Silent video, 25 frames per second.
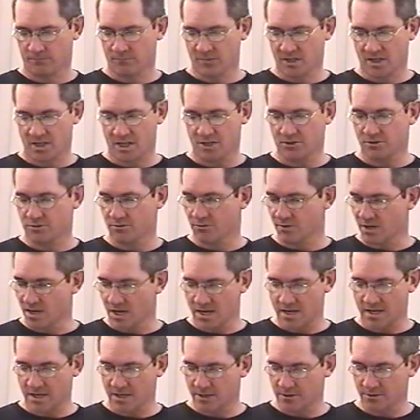and do not
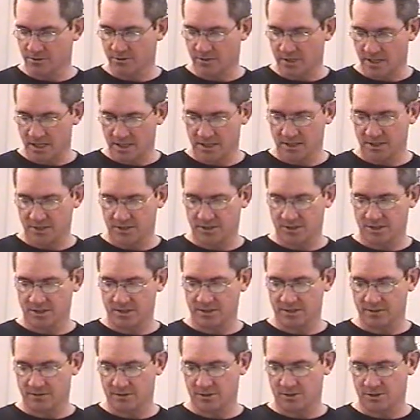enter any city
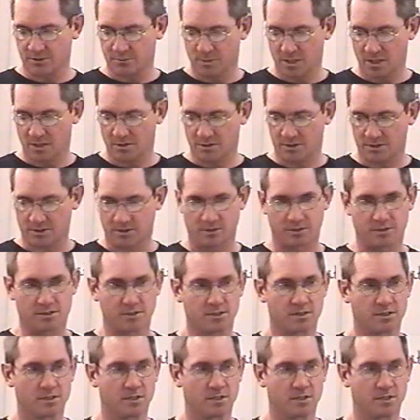of the Samaritans,